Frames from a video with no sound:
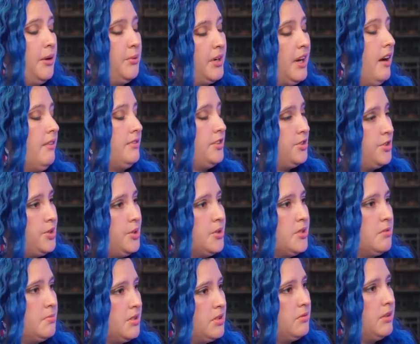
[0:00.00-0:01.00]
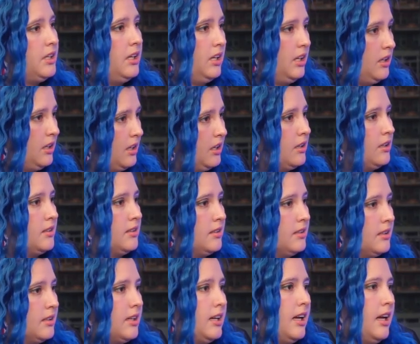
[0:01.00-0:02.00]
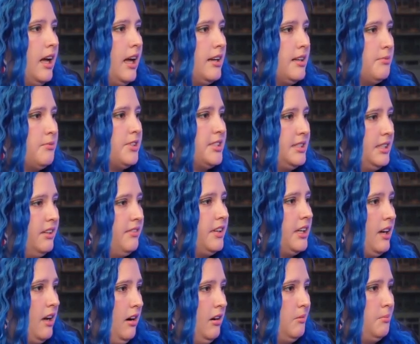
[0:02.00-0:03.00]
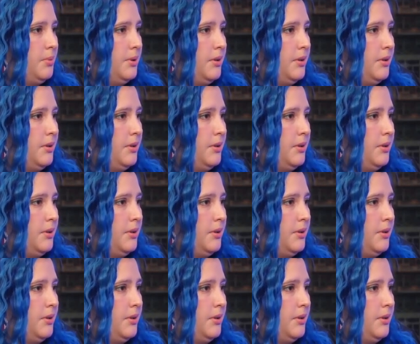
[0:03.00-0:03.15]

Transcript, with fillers: would have to choose between eating and receiving help.